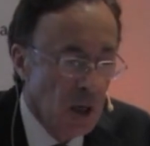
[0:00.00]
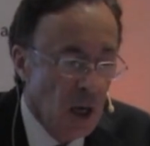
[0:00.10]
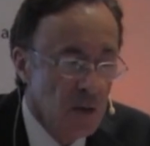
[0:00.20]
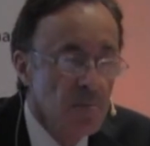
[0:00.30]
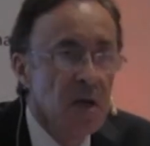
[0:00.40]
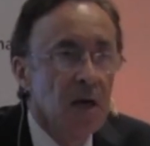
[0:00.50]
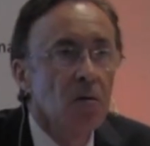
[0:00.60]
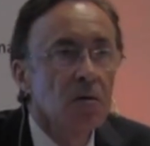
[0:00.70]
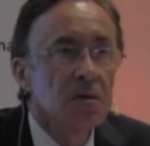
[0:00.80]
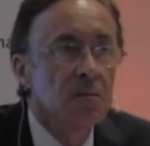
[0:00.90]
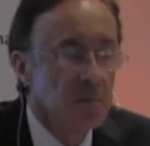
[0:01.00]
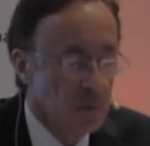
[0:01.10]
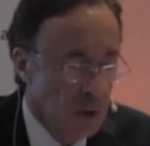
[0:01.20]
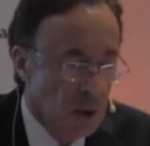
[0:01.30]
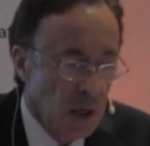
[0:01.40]
In males,
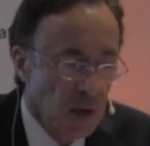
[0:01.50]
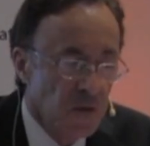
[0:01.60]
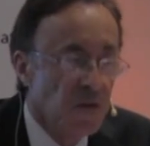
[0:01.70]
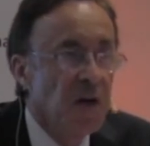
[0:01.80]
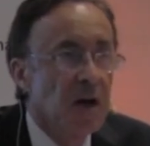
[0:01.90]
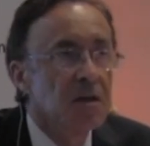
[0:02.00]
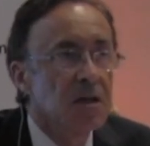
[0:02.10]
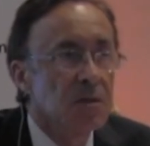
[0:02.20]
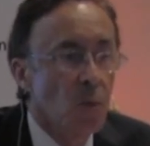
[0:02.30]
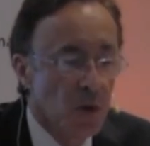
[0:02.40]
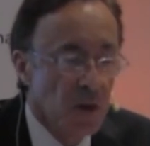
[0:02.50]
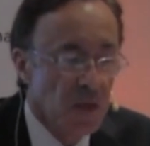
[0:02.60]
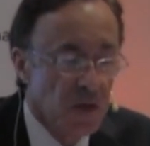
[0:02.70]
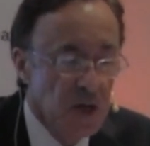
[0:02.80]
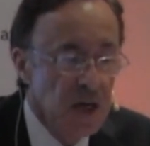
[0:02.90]
if the ferritin is more than
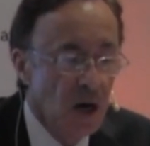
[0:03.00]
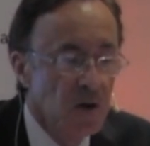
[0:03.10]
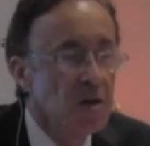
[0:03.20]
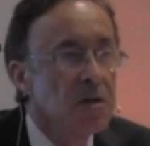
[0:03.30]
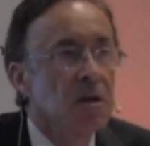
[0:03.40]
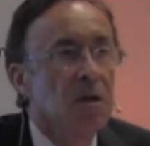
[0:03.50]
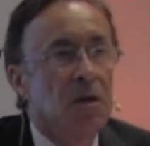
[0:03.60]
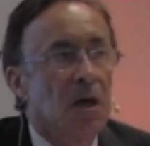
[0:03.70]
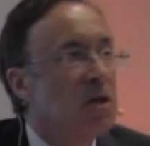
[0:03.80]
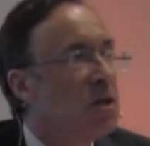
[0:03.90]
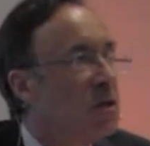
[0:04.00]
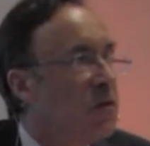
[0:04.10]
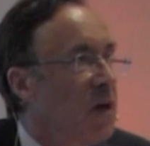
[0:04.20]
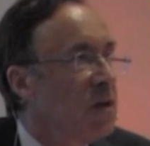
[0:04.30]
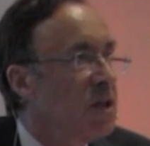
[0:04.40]
300 and the
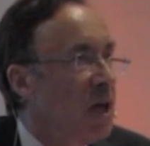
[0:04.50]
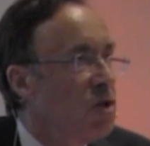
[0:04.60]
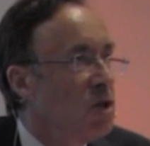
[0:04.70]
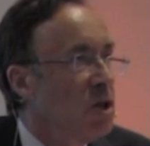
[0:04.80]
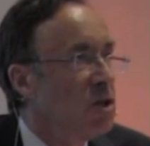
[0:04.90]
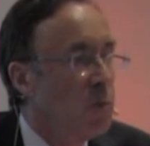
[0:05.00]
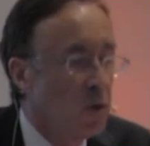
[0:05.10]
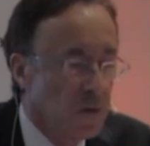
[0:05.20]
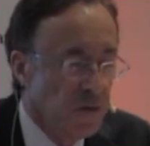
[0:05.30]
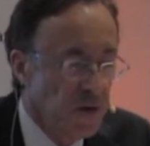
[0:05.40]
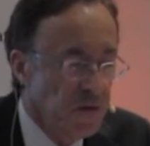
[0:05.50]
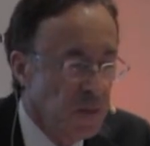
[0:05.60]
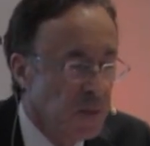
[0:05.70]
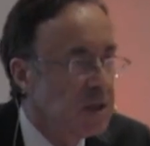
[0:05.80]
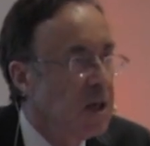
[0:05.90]
transferrin saturation more than
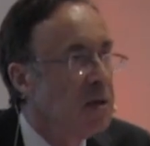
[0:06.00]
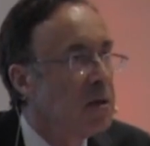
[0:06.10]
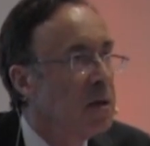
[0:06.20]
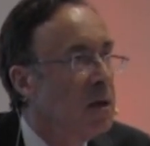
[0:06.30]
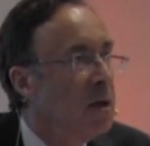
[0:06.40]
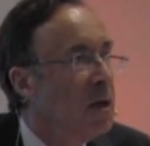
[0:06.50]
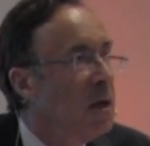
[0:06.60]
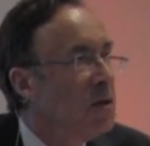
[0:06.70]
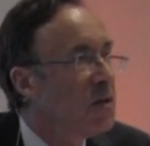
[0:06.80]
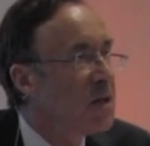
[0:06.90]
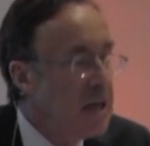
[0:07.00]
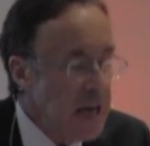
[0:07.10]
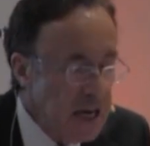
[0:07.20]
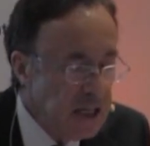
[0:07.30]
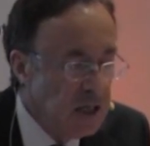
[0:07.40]
50%, there's an
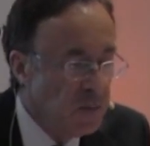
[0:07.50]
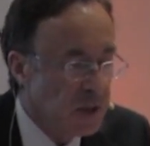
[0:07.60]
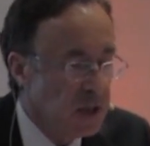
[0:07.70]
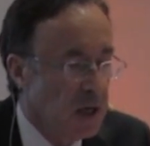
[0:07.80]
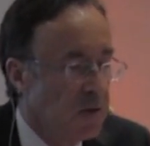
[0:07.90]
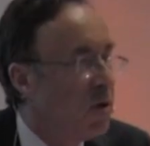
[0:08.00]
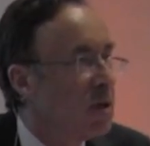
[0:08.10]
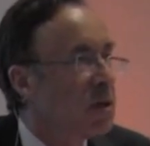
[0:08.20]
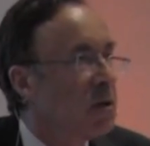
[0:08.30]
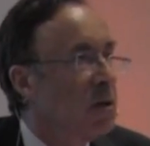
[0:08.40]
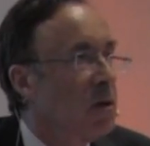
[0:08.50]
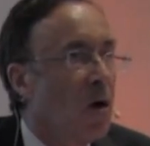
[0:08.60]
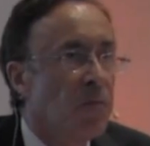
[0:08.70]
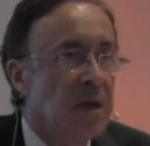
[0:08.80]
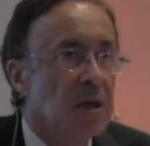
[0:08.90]
18% risk
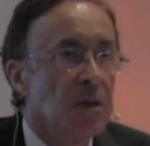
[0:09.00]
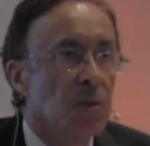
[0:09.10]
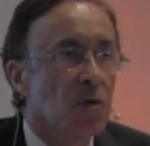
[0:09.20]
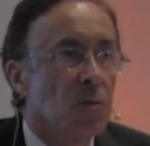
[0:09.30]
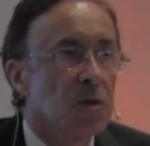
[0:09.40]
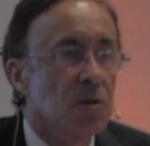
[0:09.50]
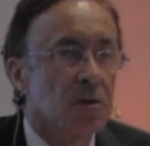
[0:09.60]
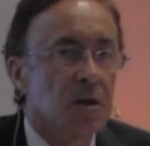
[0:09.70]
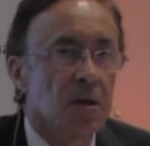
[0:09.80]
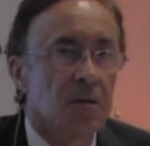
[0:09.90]
of being hemochromatotic.